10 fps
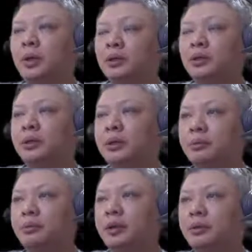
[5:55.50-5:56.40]
But
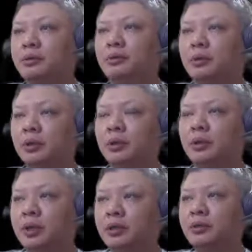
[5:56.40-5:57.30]
black
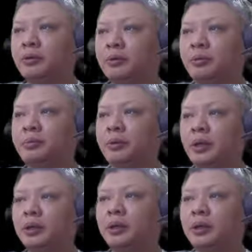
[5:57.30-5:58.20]
has already
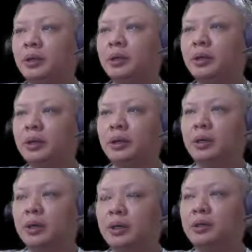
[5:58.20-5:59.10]
prepared,
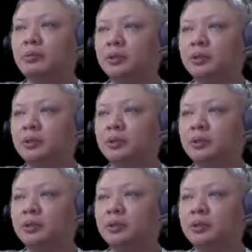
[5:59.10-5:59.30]
and